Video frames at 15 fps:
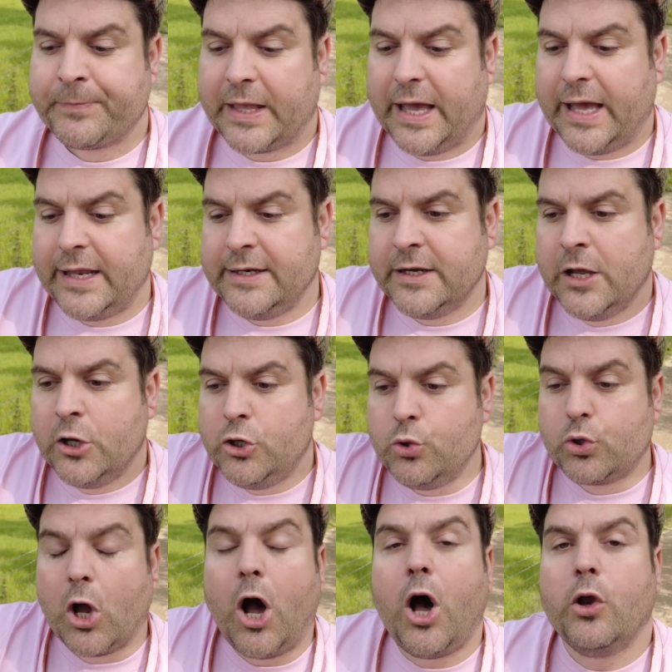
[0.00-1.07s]
and you
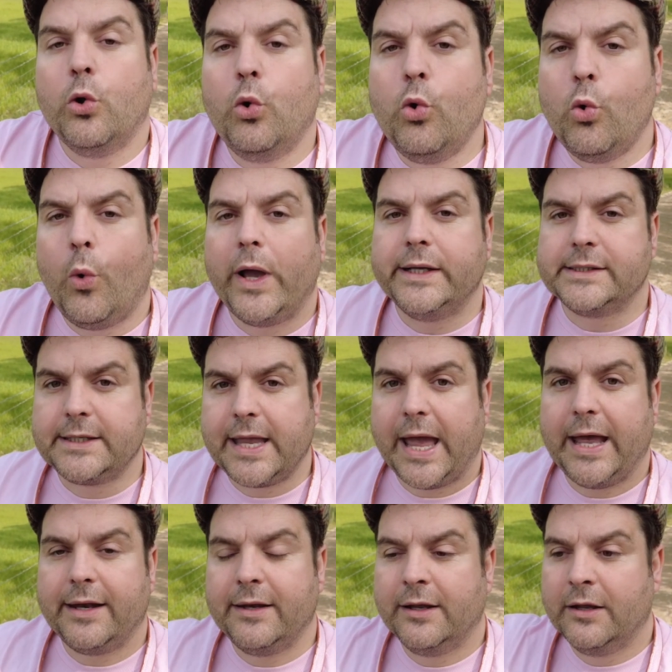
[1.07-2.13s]
can't always
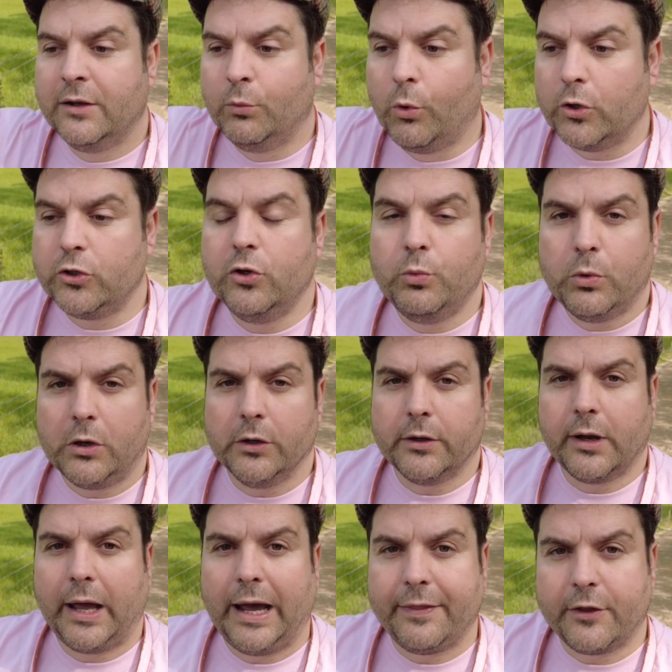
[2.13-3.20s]
get what you want
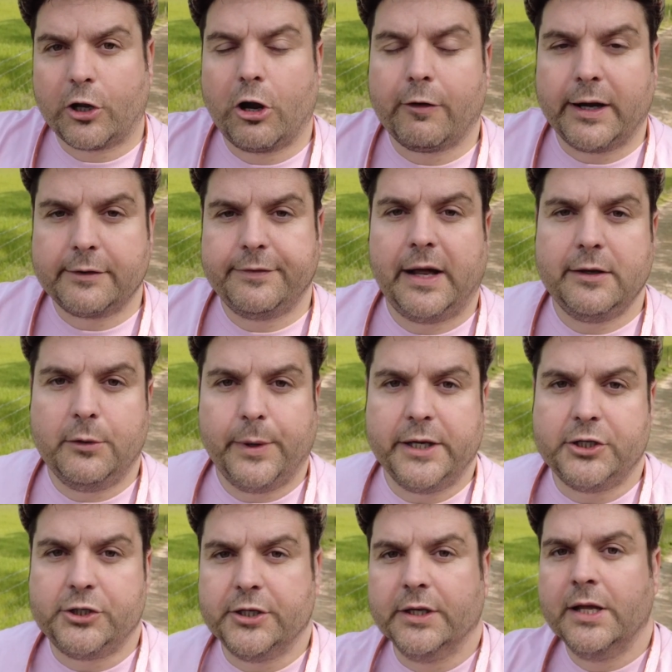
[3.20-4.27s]
at the correct
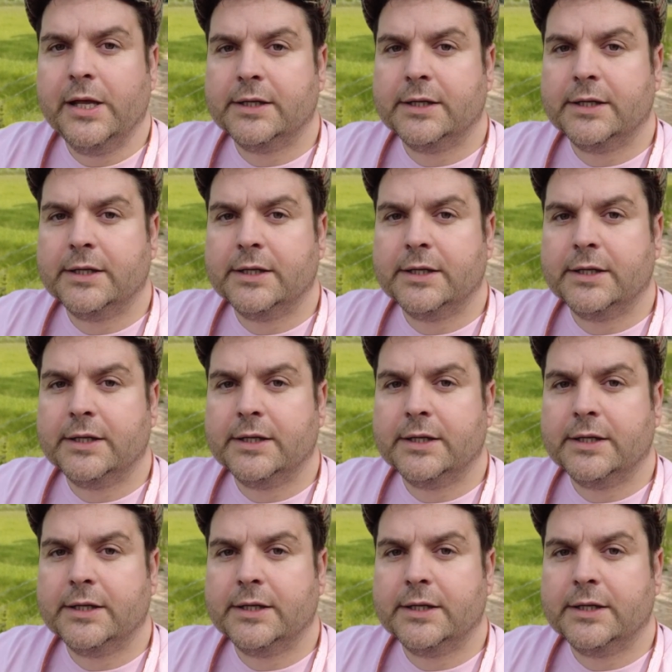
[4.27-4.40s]
valuation.